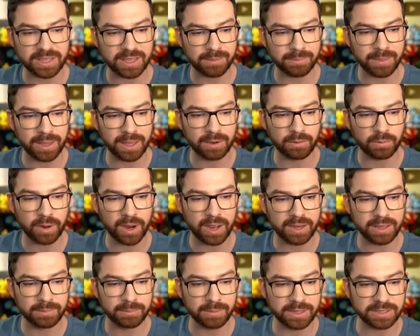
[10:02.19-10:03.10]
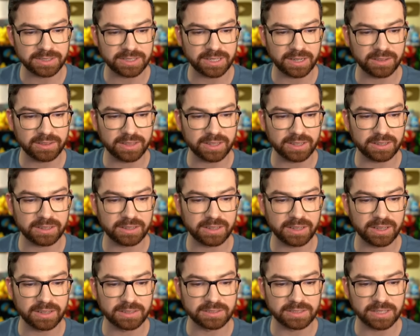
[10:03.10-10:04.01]
like a man riding a Mudsdale that
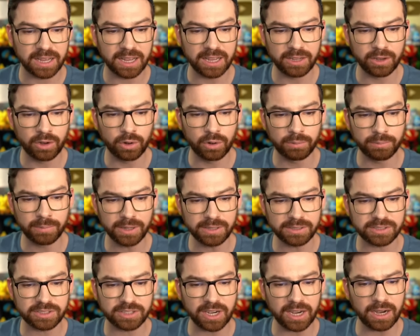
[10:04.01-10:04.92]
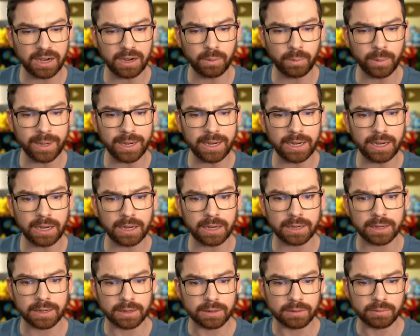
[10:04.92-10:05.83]
yells, "Hi-ho, Mudsdale away!"